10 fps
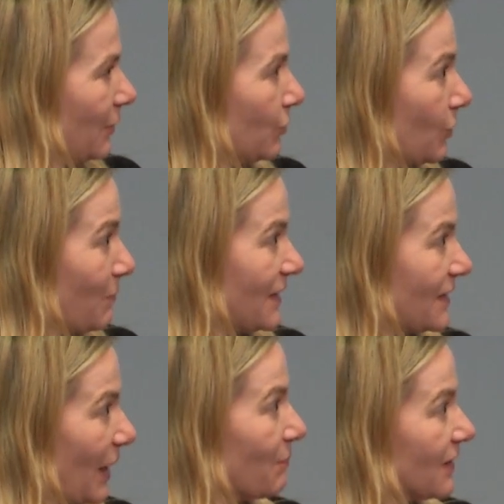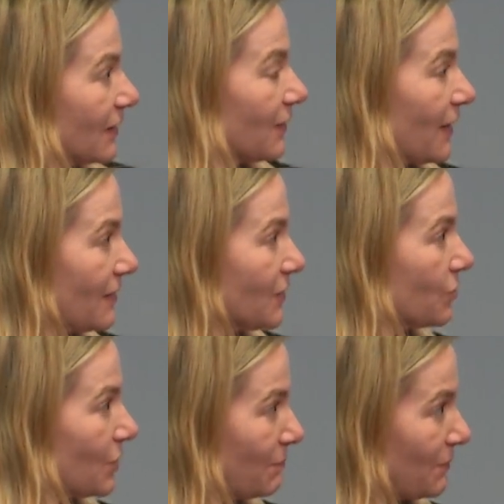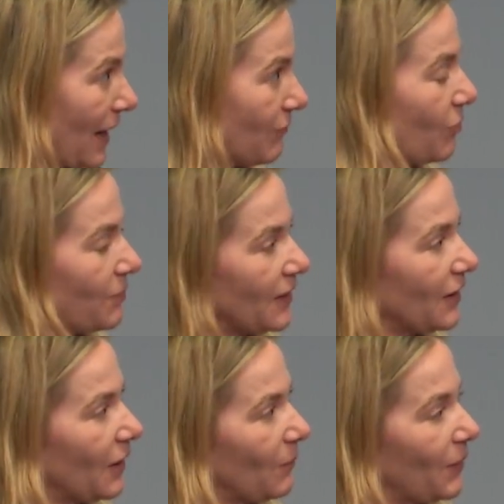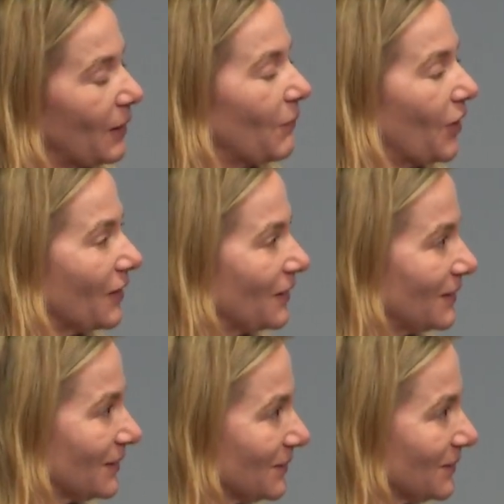who would be skeptical that this could ever be a big market?